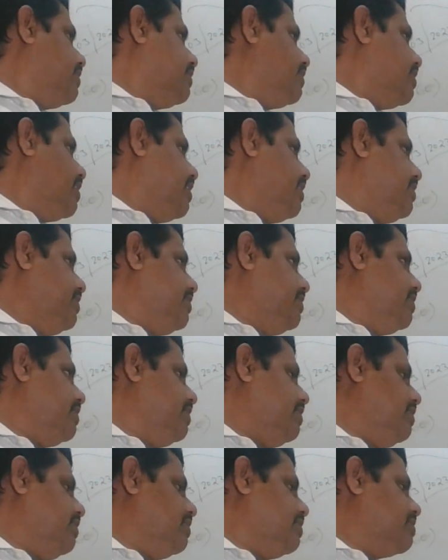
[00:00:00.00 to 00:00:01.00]

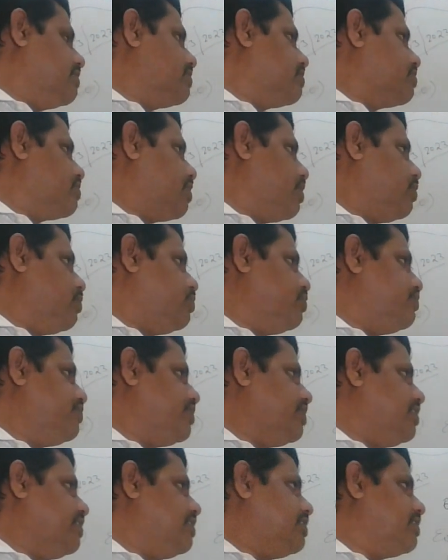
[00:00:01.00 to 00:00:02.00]

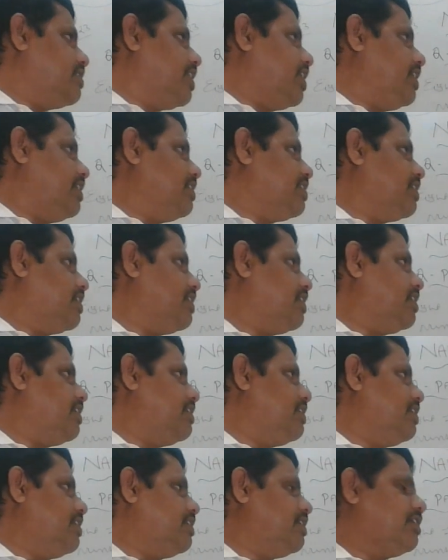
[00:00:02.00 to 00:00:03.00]

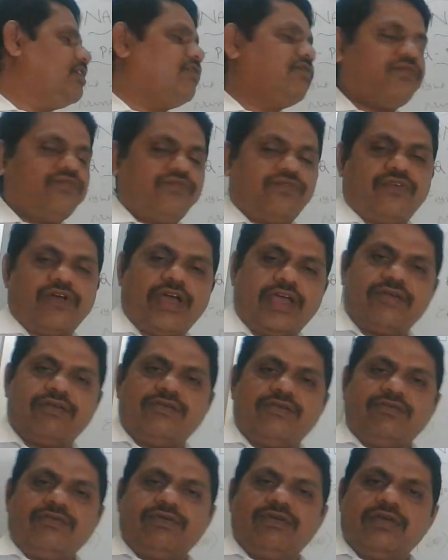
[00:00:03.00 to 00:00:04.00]

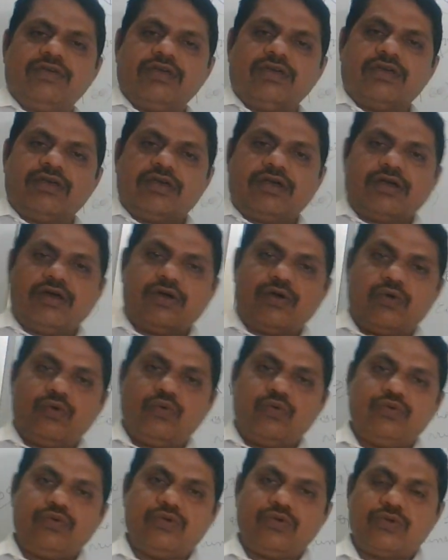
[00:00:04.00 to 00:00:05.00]
80,905,
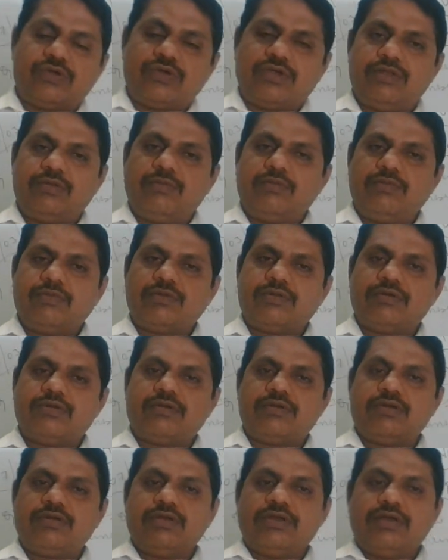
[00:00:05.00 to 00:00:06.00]
how you can
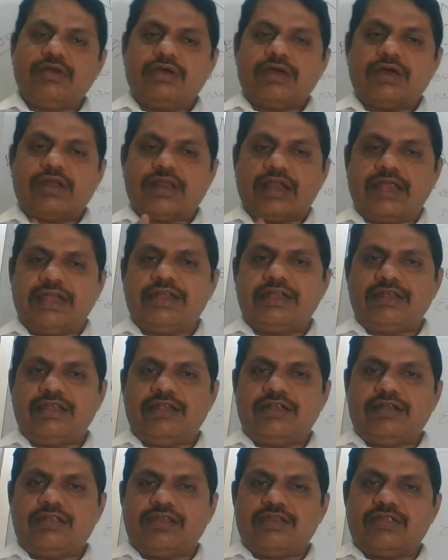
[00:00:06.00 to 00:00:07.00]
write
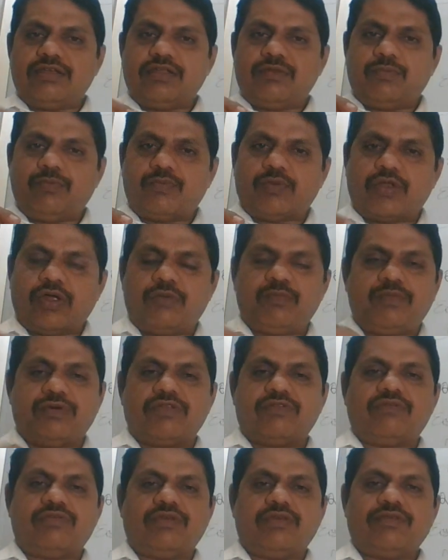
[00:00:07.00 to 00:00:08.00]
it in a proper
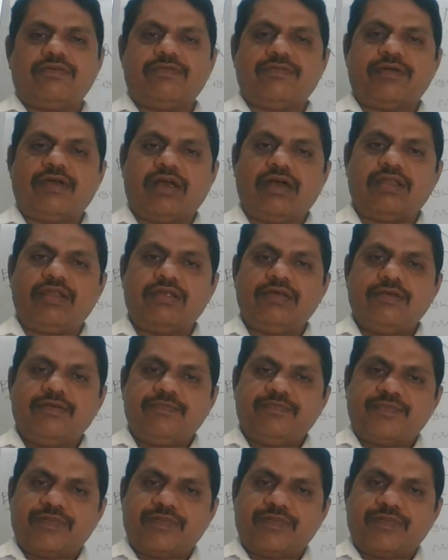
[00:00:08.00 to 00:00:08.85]
way, or